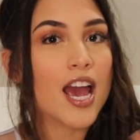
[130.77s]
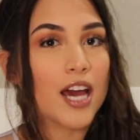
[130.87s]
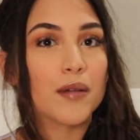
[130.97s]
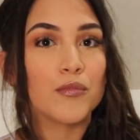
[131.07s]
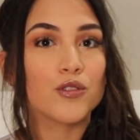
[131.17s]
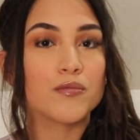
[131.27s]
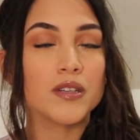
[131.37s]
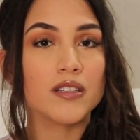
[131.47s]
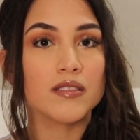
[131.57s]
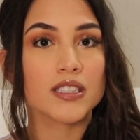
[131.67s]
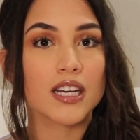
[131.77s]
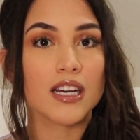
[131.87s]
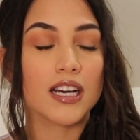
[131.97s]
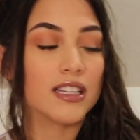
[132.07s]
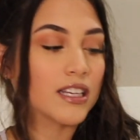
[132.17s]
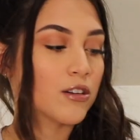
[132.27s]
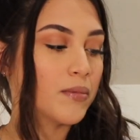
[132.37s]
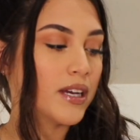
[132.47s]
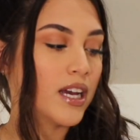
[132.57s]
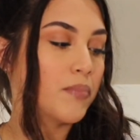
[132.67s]
head movement a little
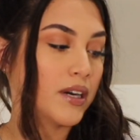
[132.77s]
bit.